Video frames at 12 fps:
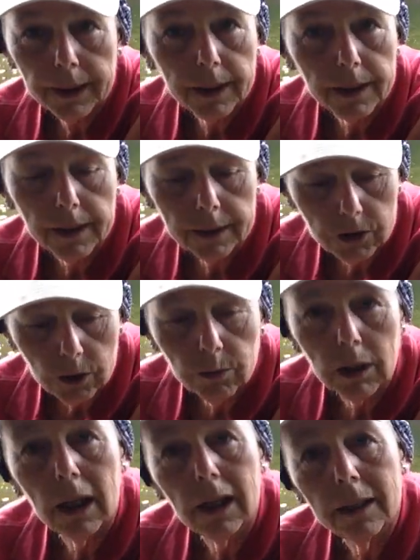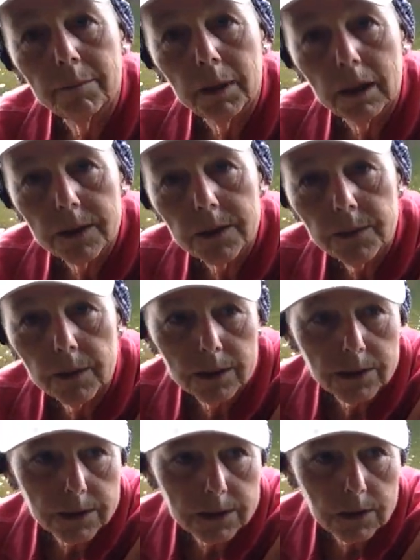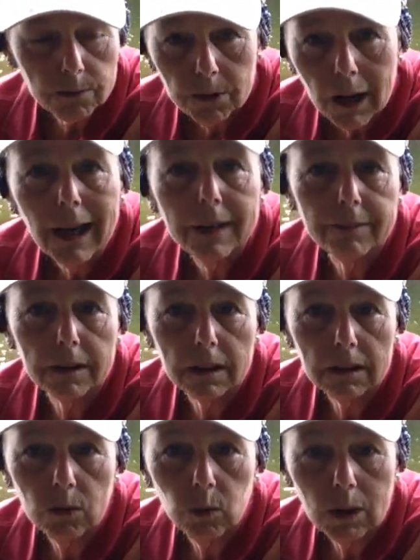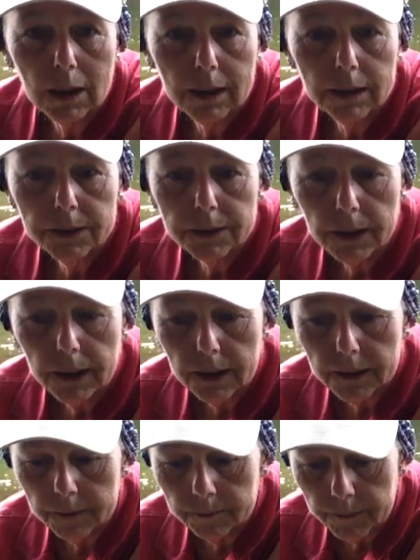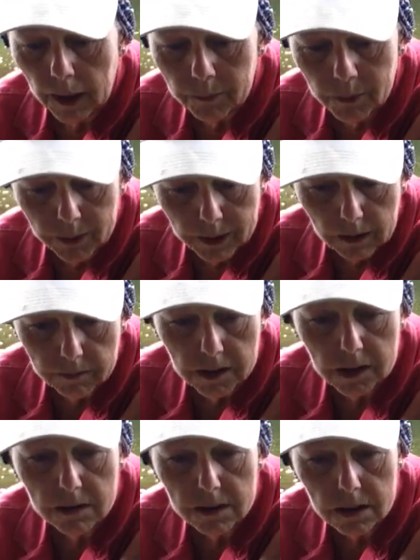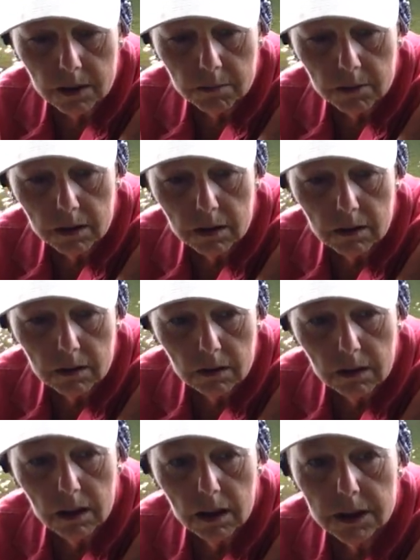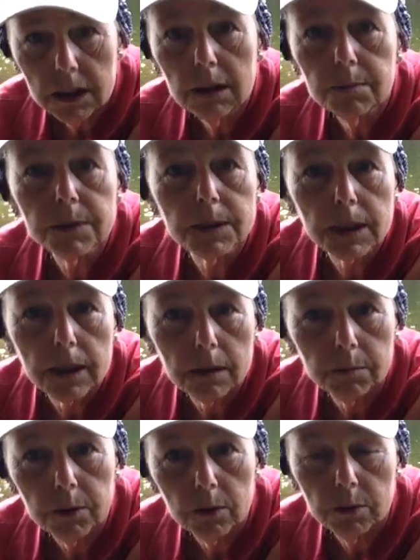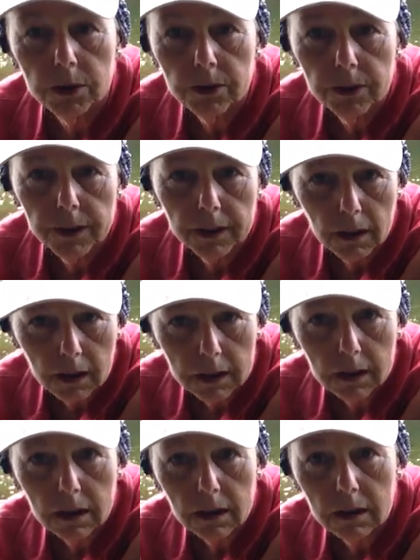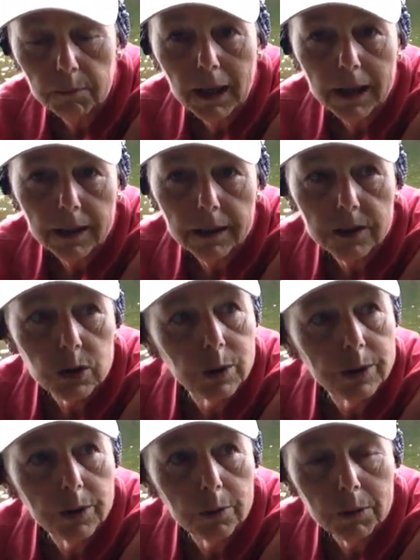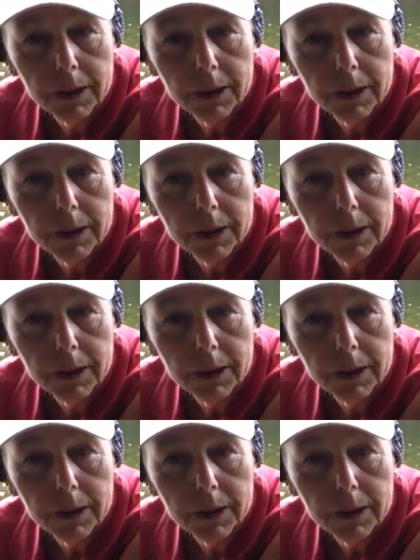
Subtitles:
like don't rely on me as far as surviving in the wild. I'm only giving you some tips to help you when you're hiking in the backcountry or